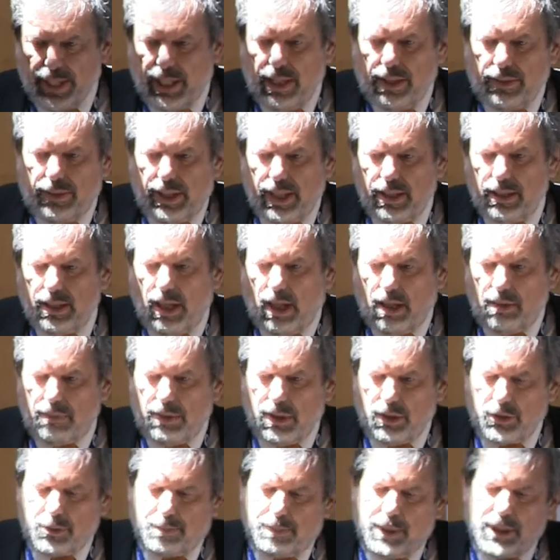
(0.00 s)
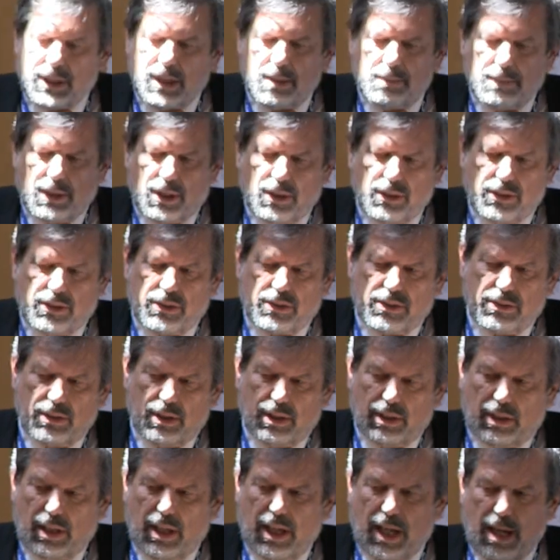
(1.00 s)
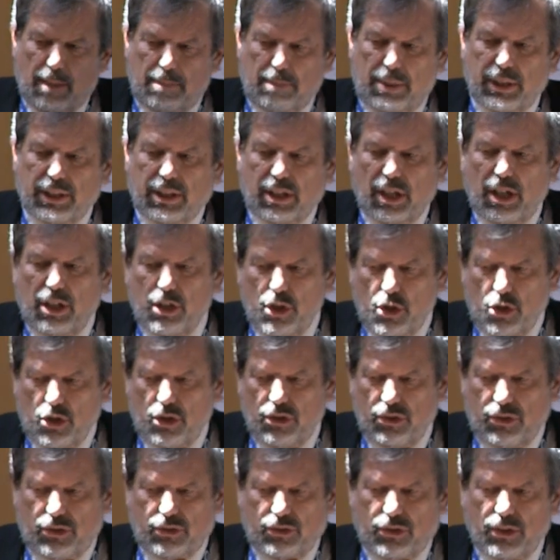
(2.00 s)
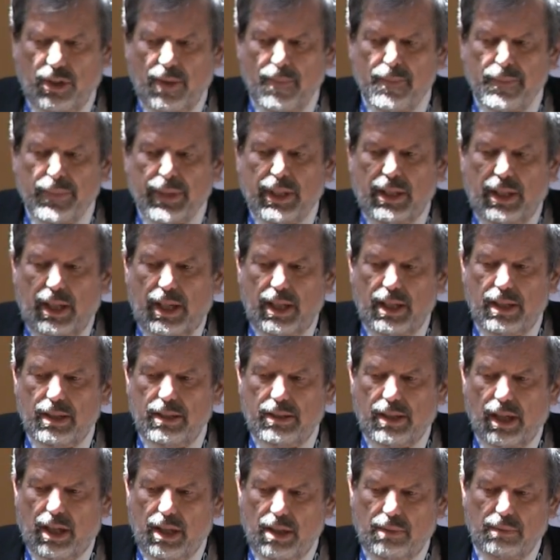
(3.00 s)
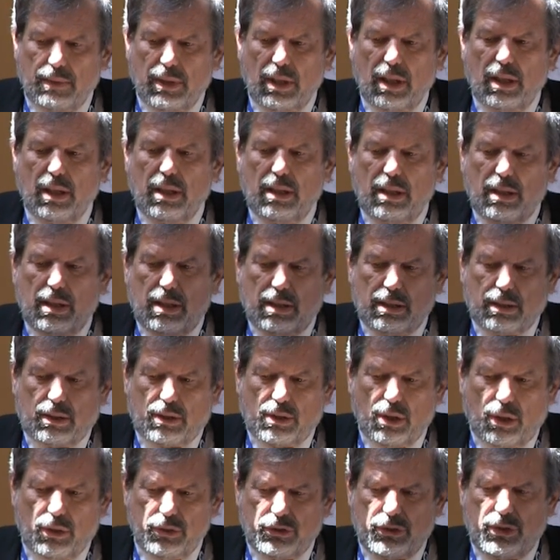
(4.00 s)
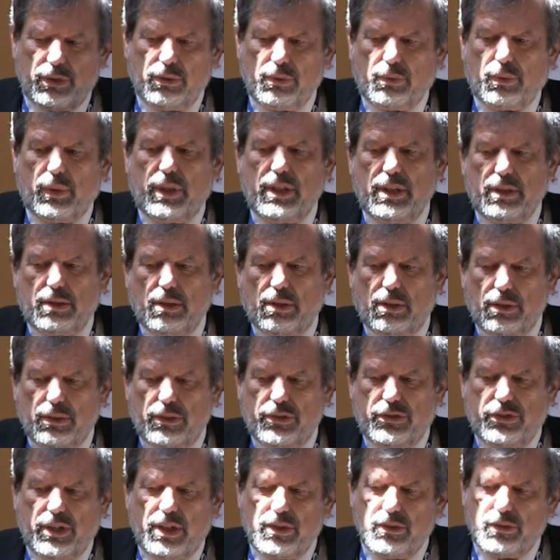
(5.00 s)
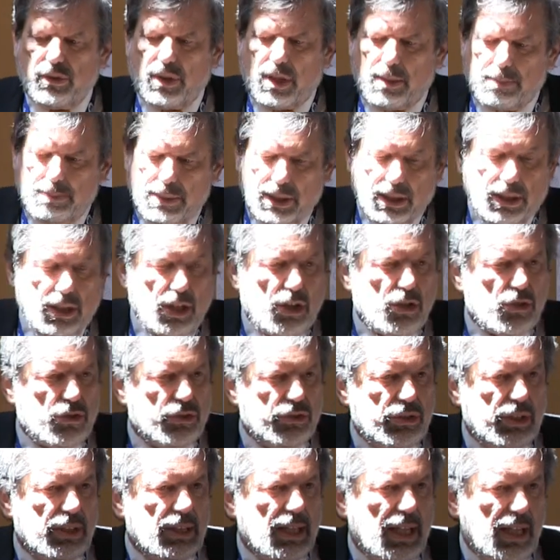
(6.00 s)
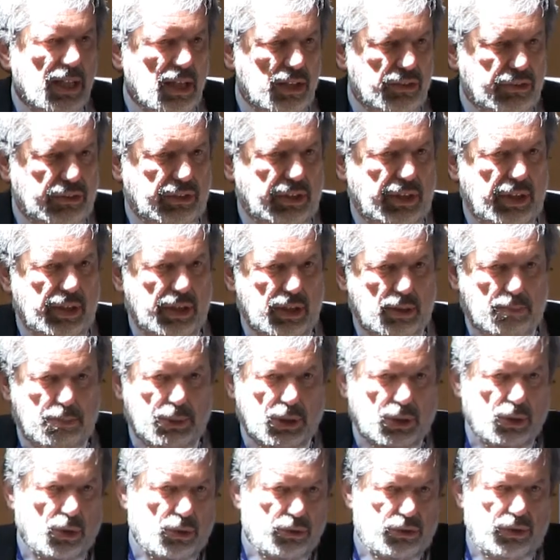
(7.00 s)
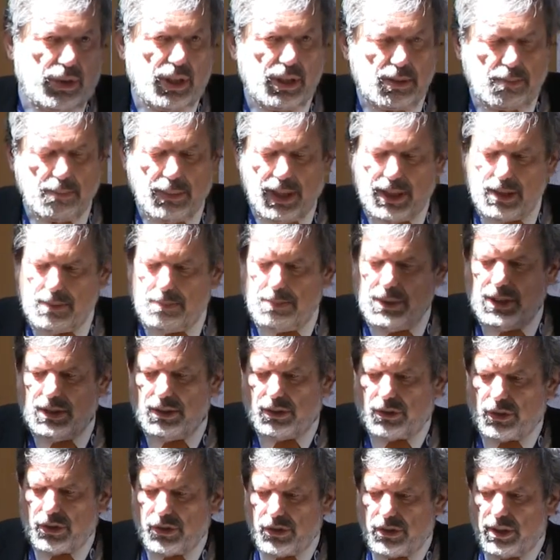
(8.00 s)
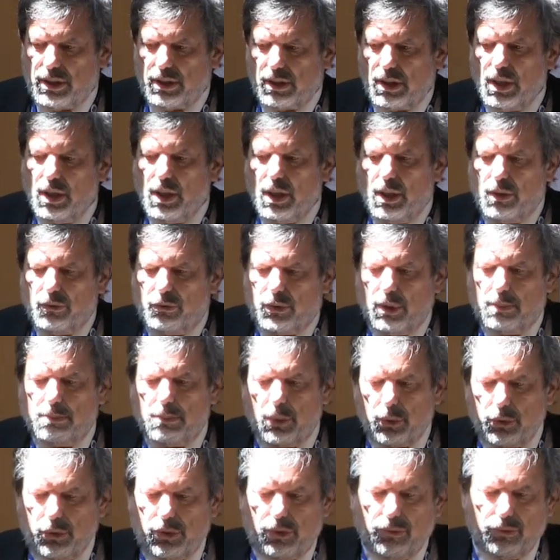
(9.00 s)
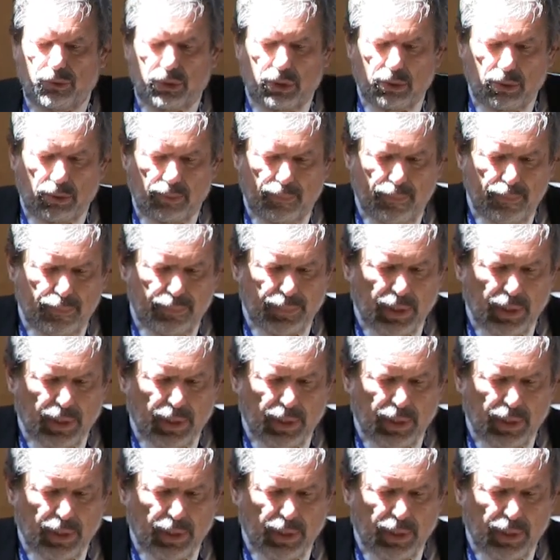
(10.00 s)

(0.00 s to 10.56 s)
Then I will speak about applications, and I will concentrate on sensor applications in healthcare, because that might be interesting for most of you.